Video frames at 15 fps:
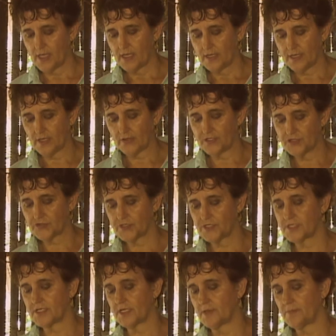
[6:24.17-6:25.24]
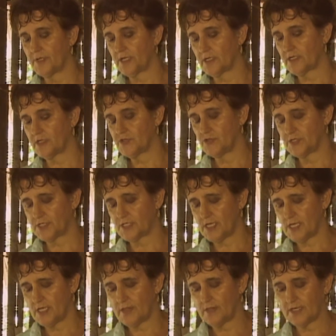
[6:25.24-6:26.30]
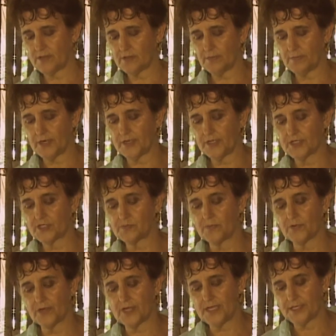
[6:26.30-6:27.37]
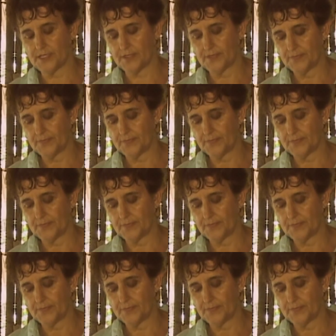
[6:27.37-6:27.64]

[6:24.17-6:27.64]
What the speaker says: Now interesting because you see that the bark is braided.